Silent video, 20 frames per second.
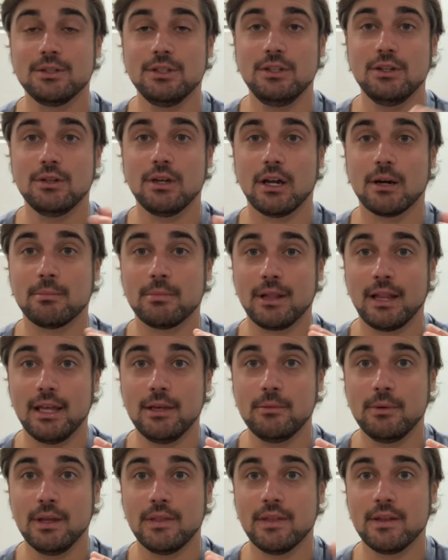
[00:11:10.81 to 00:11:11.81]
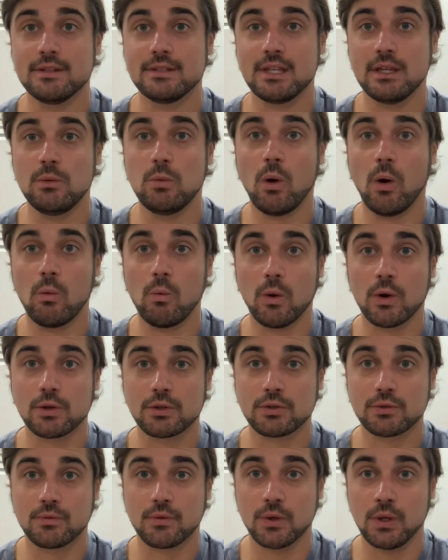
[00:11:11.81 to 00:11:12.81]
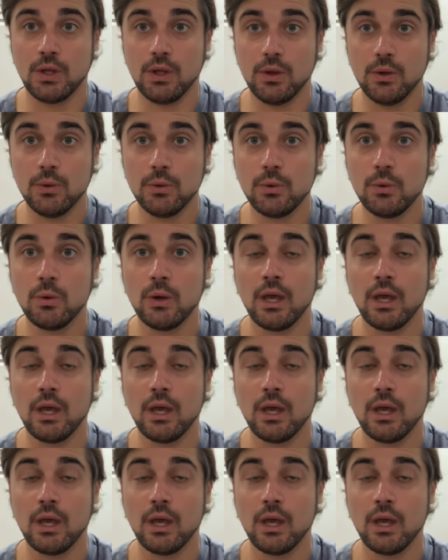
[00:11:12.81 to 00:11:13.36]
You got to play with it, see what works for you.